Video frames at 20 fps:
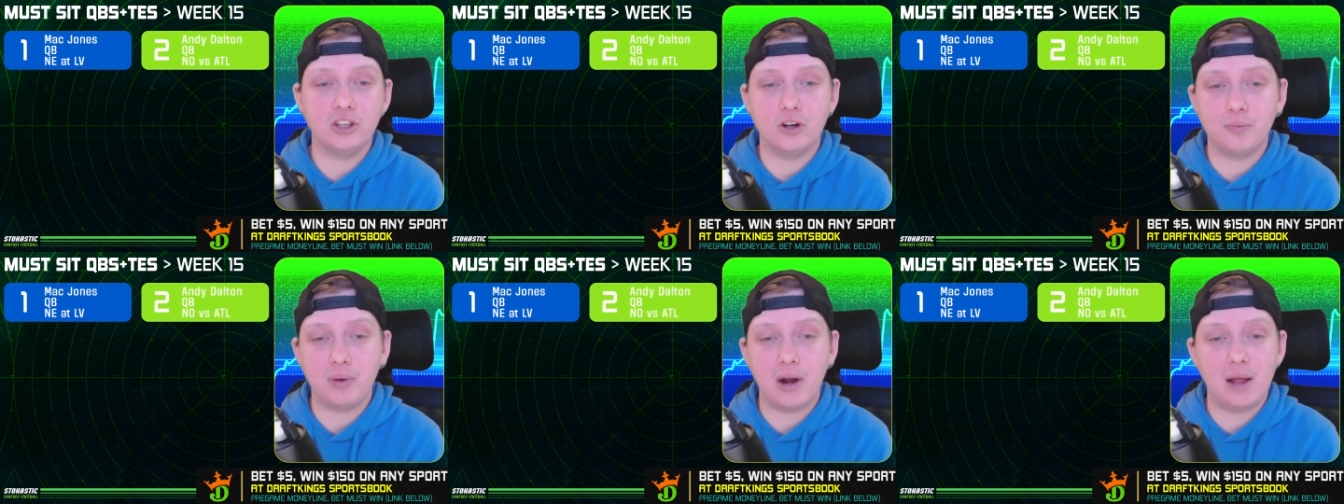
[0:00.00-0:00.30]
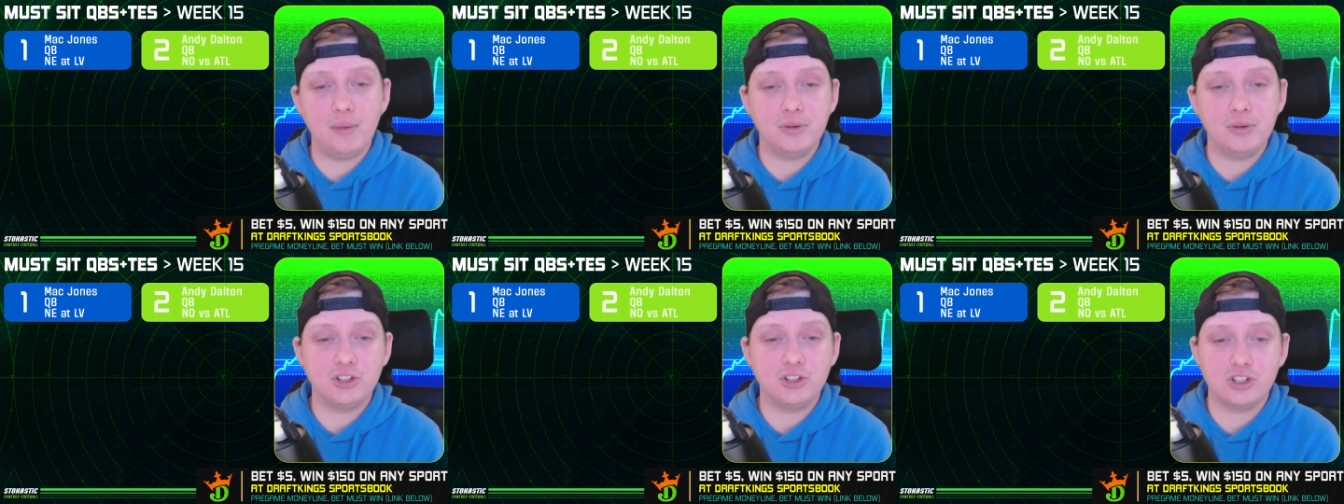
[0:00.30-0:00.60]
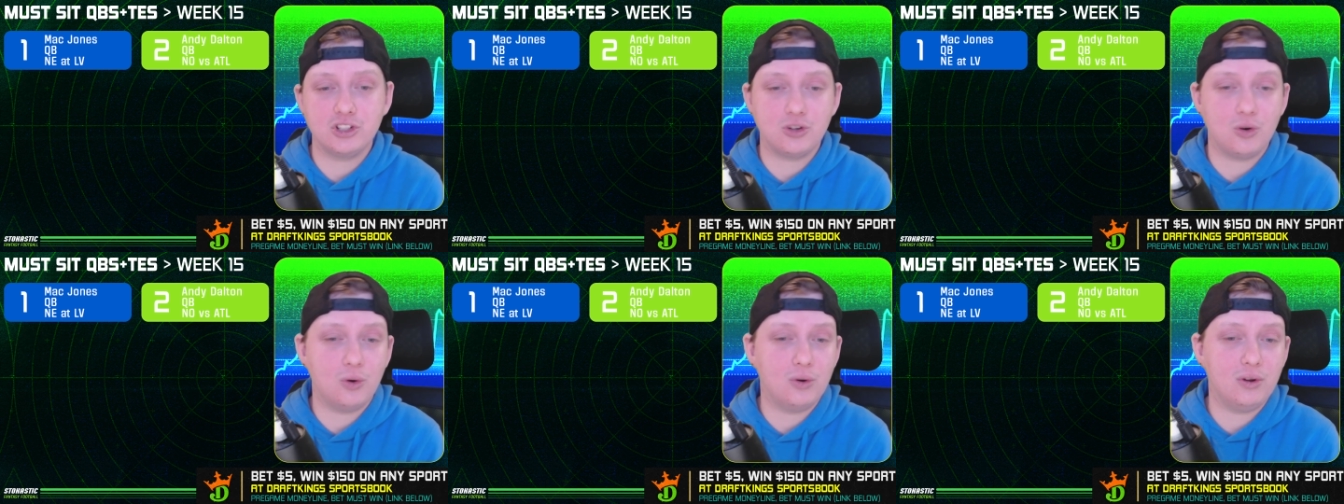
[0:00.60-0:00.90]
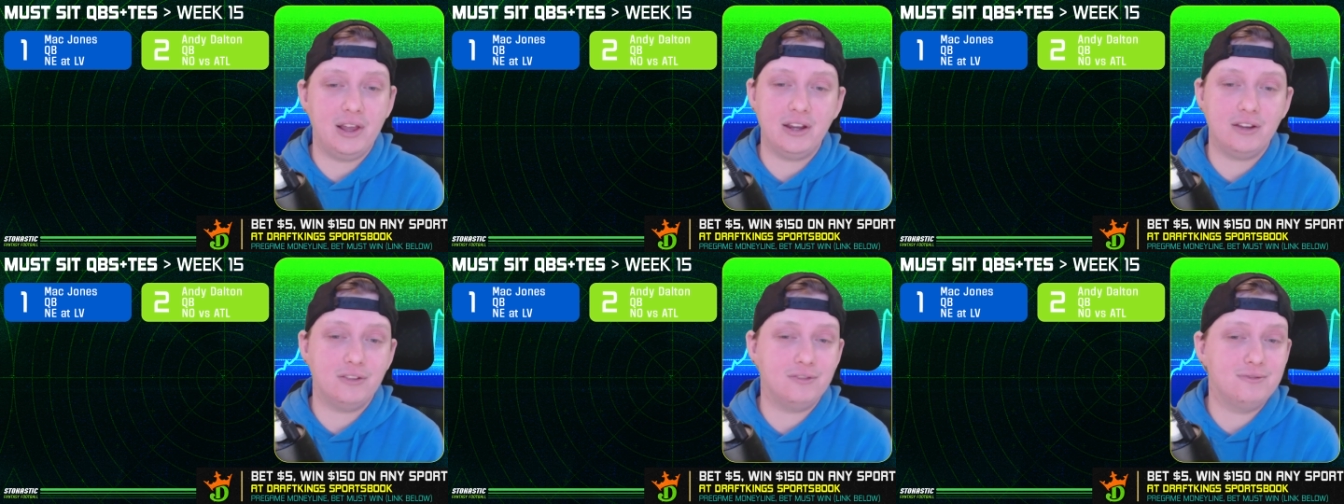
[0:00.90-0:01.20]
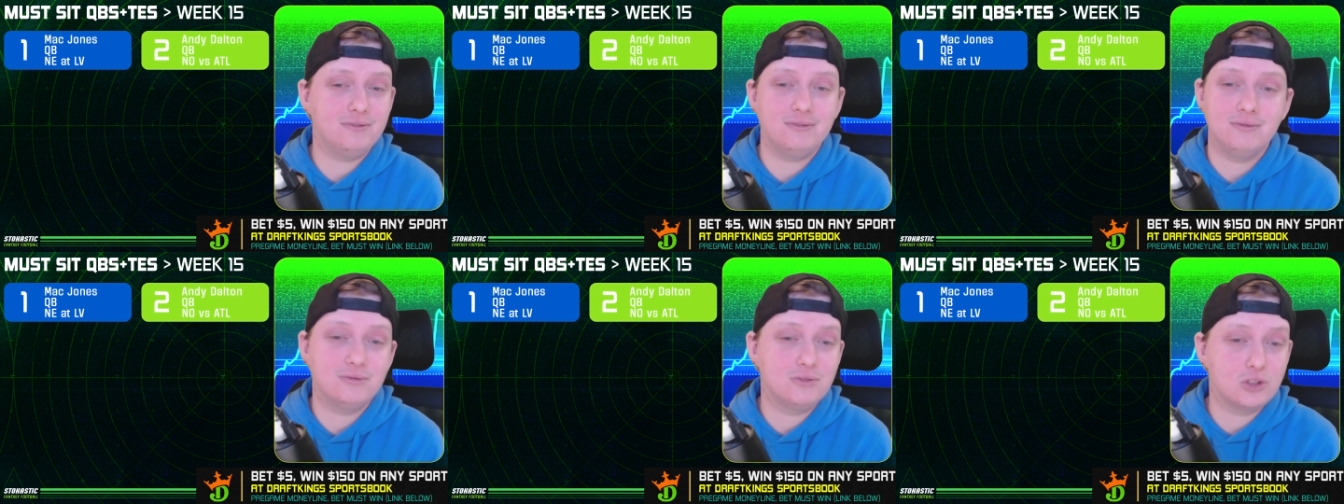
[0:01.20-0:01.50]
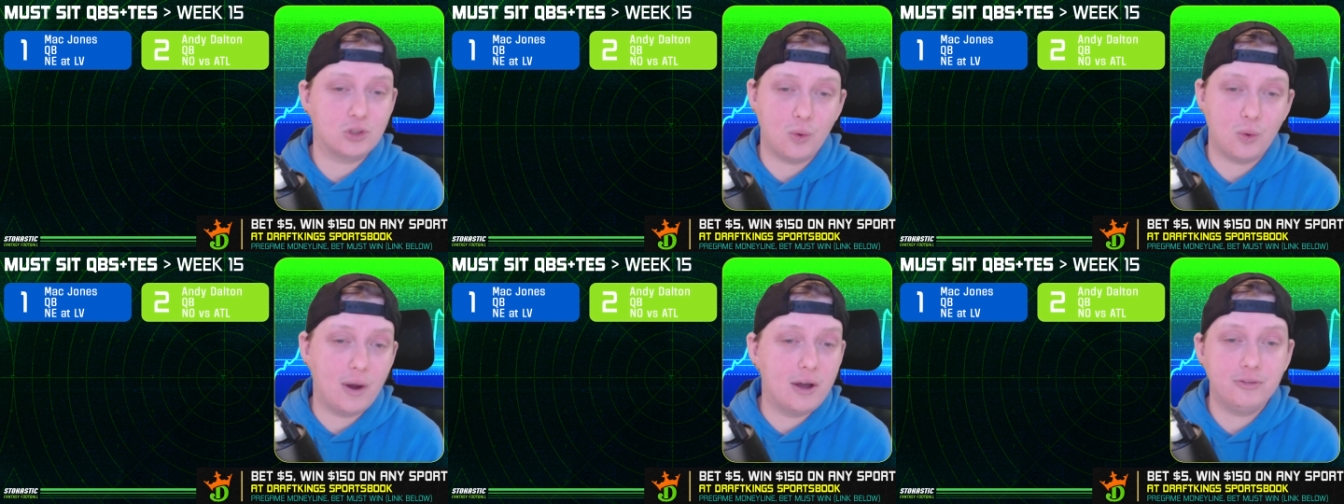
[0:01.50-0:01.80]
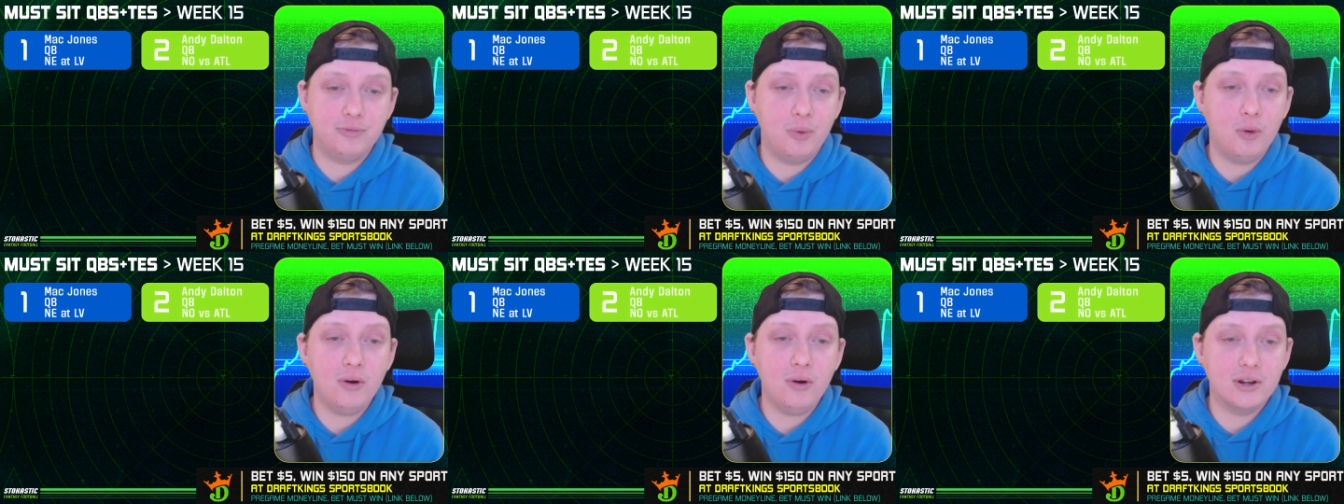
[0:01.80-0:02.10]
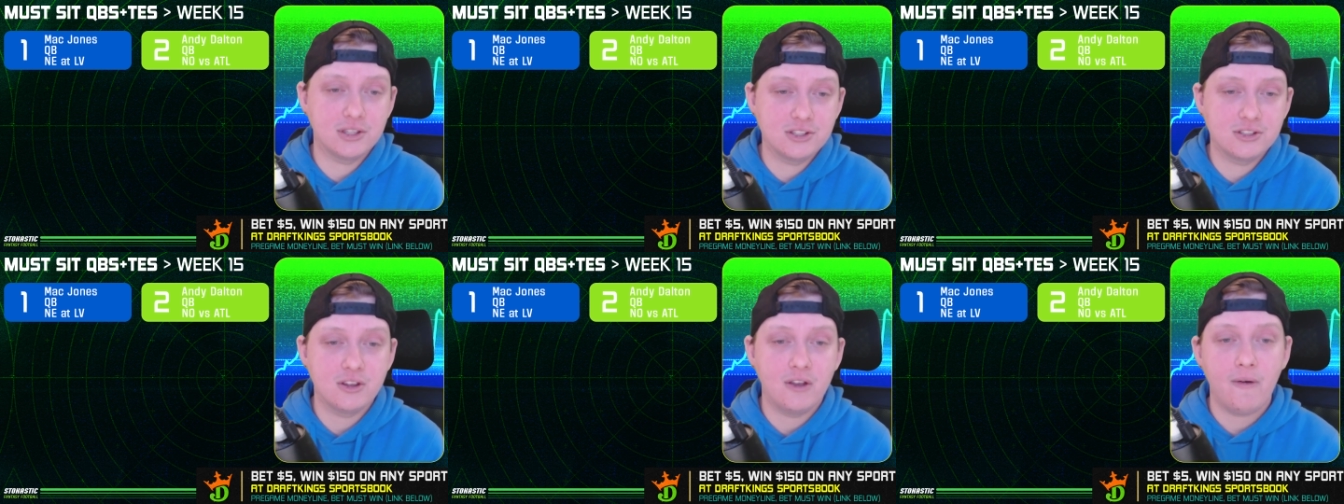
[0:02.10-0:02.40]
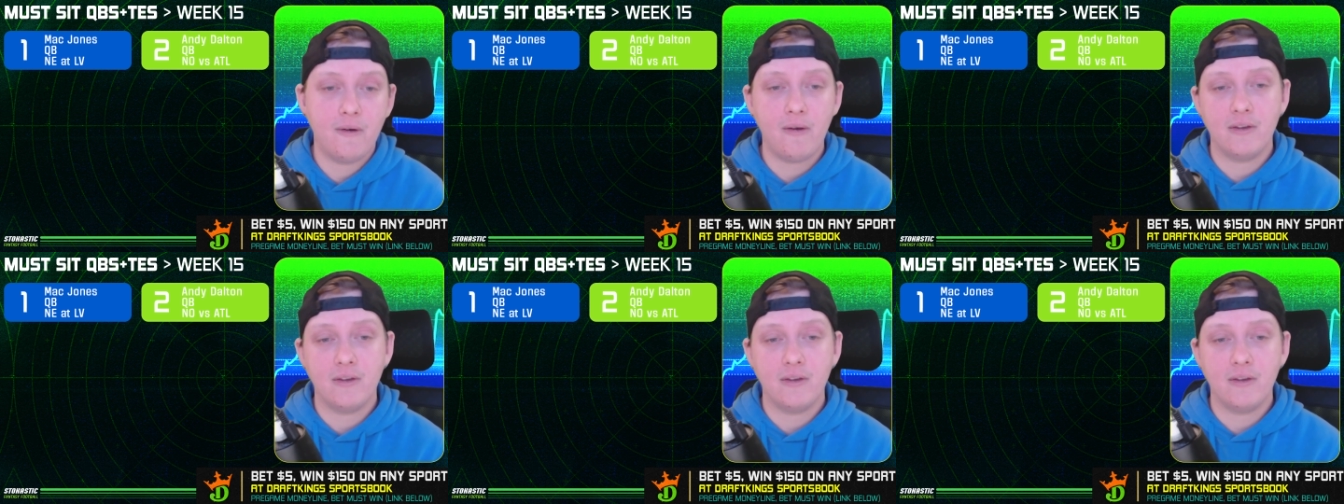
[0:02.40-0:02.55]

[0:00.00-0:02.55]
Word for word: will probably just score like twelve points.